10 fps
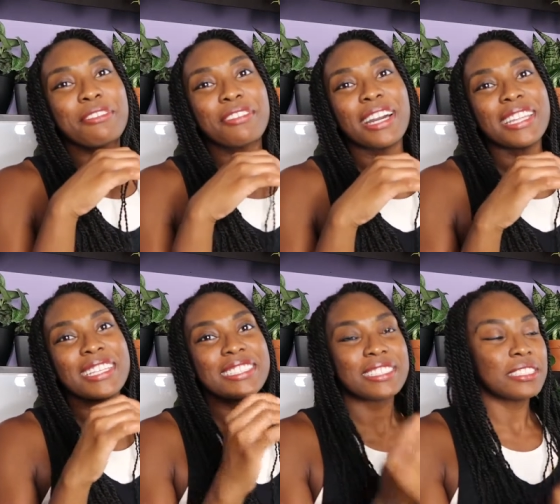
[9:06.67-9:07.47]
to find
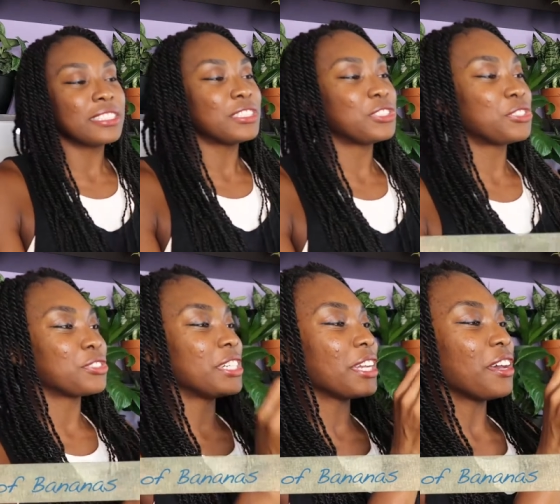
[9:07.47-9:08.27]
this. This is a
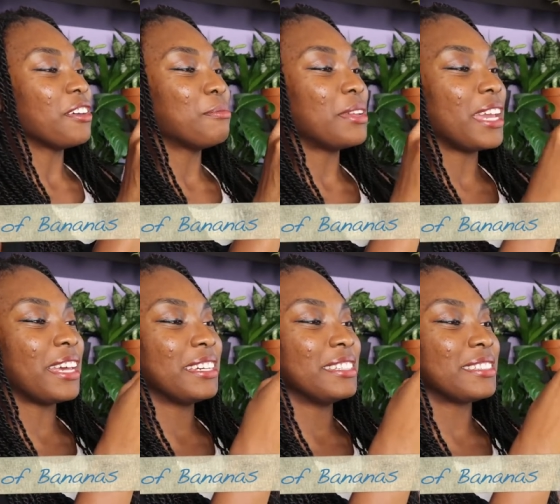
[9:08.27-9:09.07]
string of
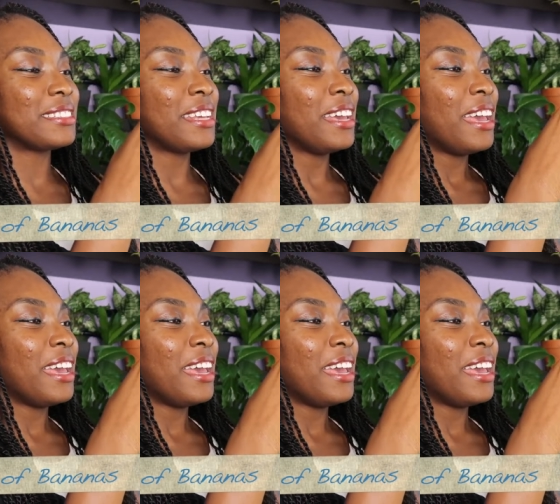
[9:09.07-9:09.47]
bananas,